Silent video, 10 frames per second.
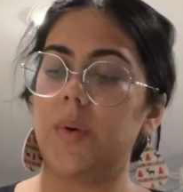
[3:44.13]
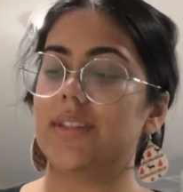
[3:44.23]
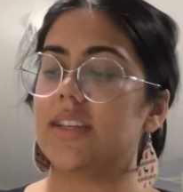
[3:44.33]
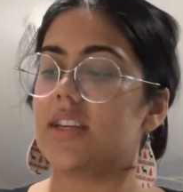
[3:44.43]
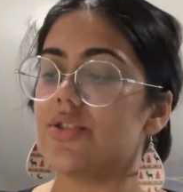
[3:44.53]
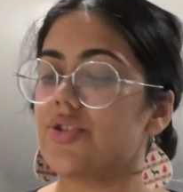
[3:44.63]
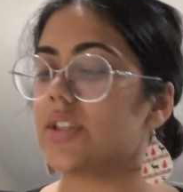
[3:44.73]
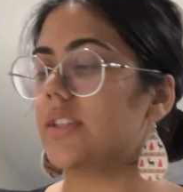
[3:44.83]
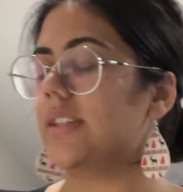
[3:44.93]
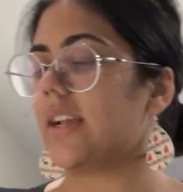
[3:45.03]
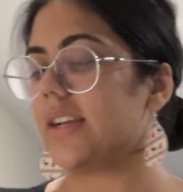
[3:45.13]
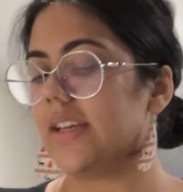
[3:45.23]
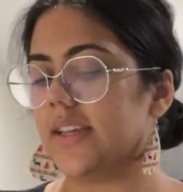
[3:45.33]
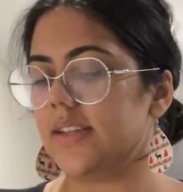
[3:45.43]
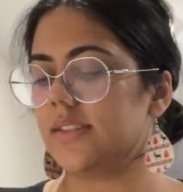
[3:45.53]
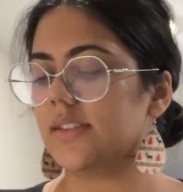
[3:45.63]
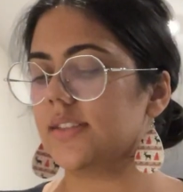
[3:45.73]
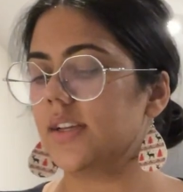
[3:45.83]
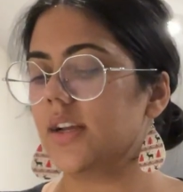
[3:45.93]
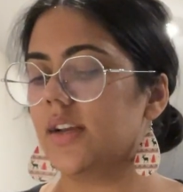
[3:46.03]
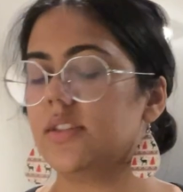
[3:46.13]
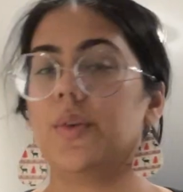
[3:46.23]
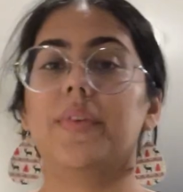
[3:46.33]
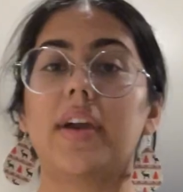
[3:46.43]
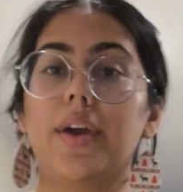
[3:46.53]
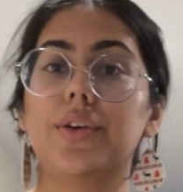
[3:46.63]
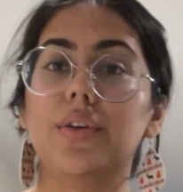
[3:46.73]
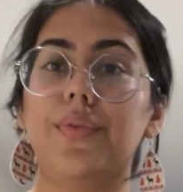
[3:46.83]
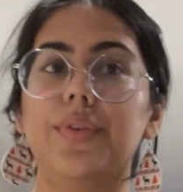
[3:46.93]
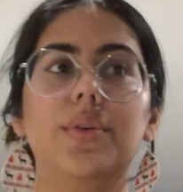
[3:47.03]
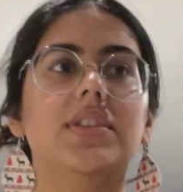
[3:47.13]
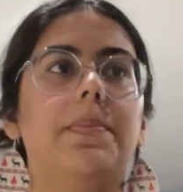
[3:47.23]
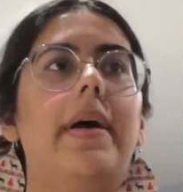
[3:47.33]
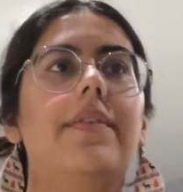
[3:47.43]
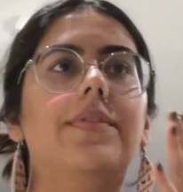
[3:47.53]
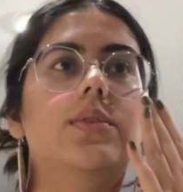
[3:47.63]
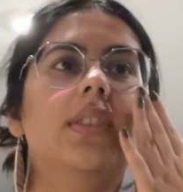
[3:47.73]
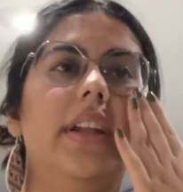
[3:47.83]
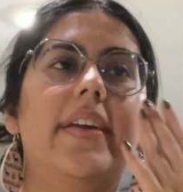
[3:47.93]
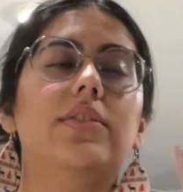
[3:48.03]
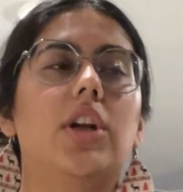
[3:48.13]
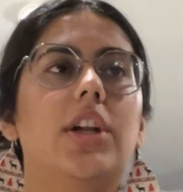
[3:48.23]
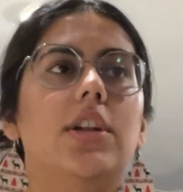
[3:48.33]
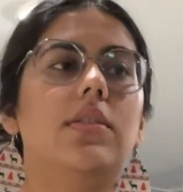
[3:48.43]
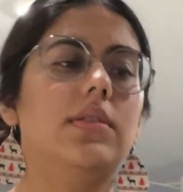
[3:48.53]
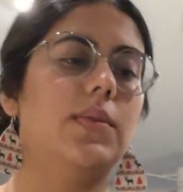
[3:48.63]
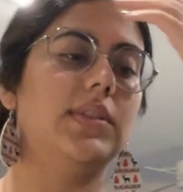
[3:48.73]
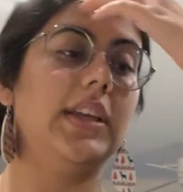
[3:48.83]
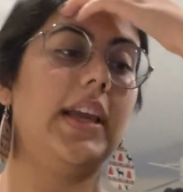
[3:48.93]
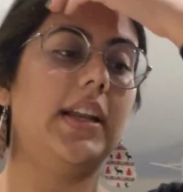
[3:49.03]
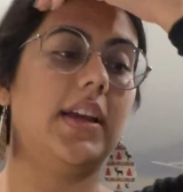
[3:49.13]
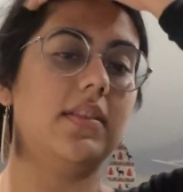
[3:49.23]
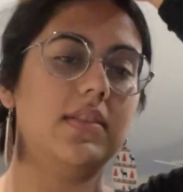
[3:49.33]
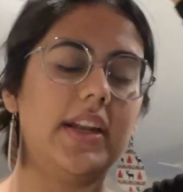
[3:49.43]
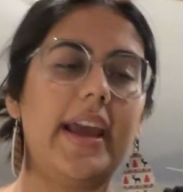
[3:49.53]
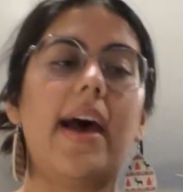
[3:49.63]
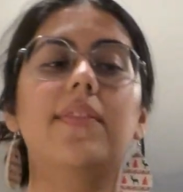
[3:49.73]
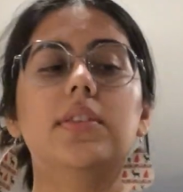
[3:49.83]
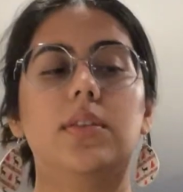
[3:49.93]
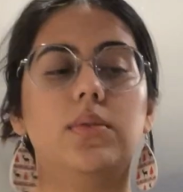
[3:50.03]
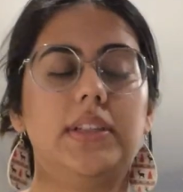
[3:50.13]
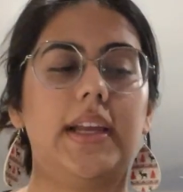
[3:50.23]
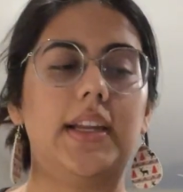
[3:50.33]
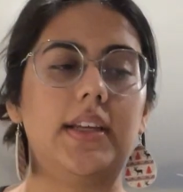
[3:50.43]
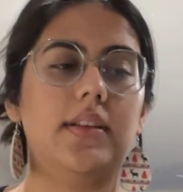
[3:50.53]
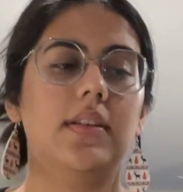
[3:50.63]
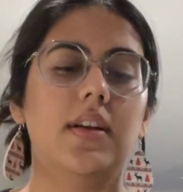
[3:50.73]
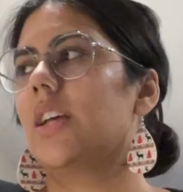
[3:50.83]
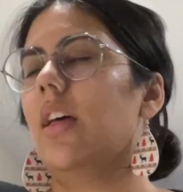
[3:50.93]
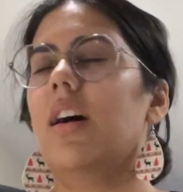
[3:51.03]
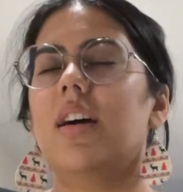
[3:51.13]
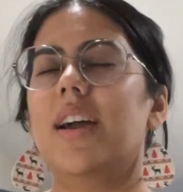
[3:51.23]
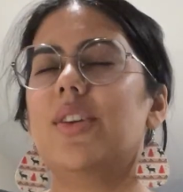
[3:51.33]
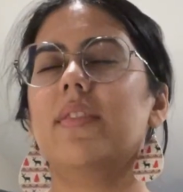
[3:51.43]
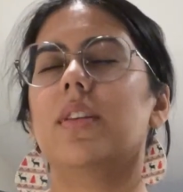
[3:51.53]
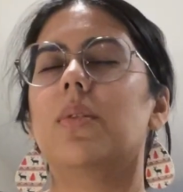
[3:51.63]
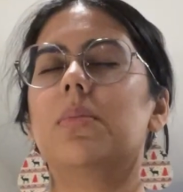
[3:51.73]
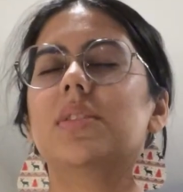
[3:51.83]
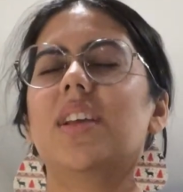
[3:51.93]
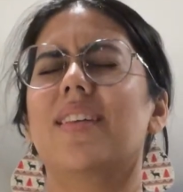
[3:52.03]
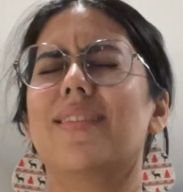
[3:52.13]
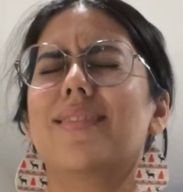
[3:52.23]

What's interesting is, so we've got good foods and bad foods that I've started associating, that I have associated. Oh, I don't even know what I'm saying.